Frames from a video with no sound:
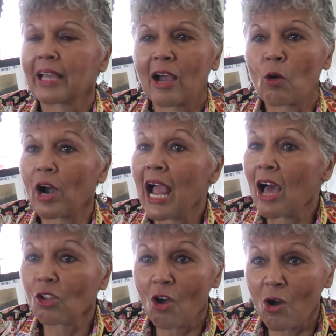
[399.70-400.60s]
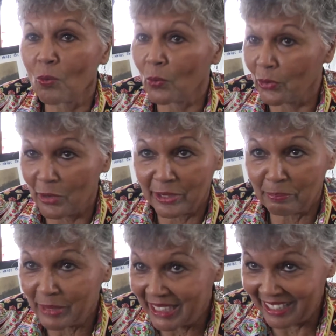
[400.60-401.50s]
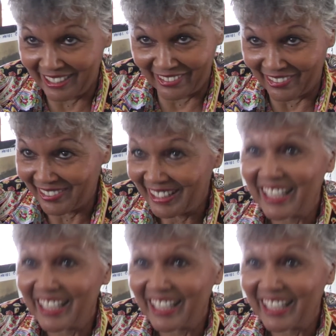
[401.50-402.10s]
or how long we're going to be here.